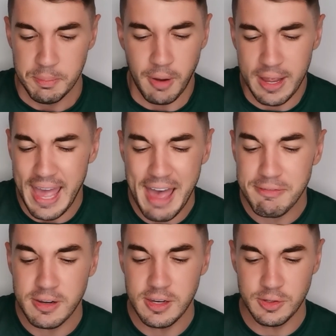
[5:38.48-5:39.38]
My
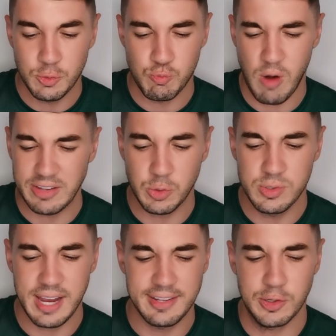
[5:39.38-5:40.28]
effortless
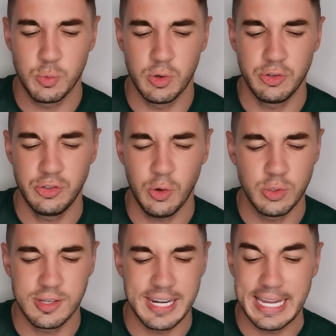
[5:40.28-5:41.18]
razzle-dazzle was
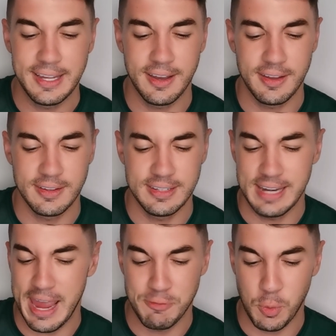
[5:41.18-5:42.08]
sure to linger
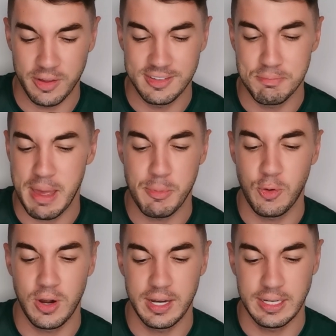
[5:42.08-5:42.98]
in everyone's
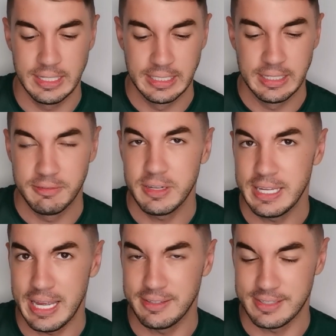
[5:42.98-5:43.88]
memory for
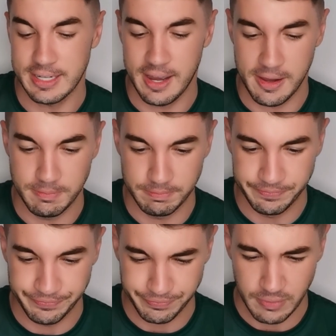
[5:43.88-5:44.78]
years to
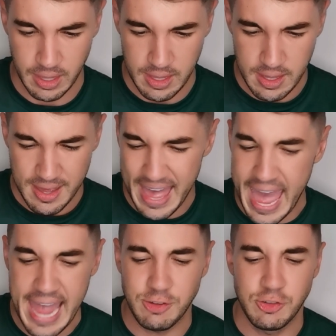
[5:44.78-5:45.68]
come.
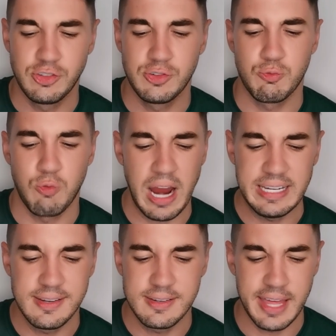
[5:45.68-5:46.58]
Etched
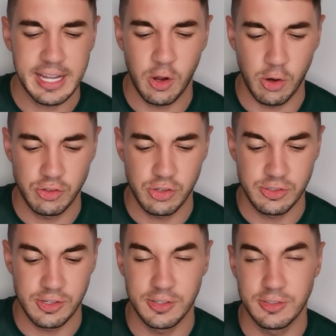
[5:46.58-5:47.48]
right into their
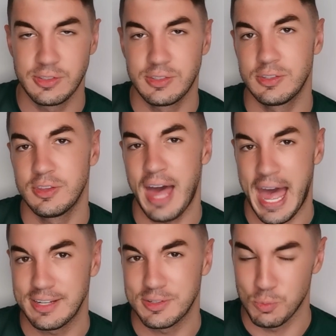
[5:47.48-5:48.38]
consciousness,
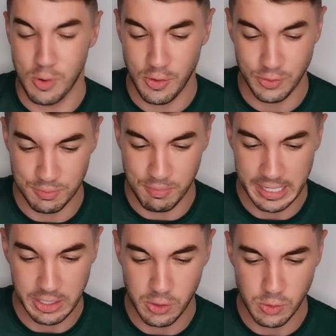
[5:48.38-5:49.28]
that was
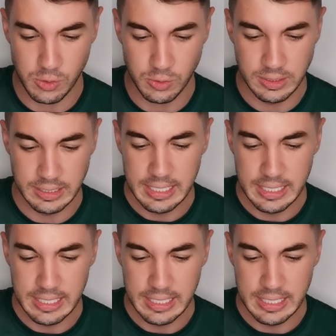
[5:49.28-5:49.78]
my goal.